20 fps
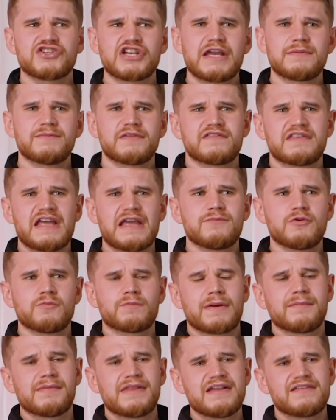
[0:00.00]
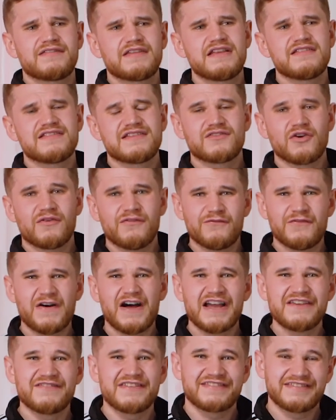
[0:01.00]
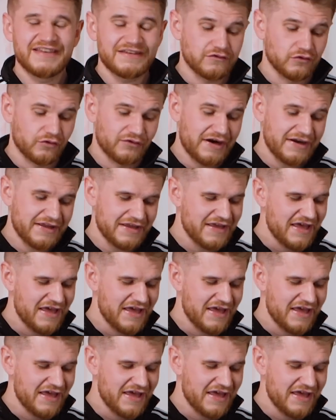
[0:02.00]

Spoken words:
James, his debut Premier League season, he's got 5 assists already.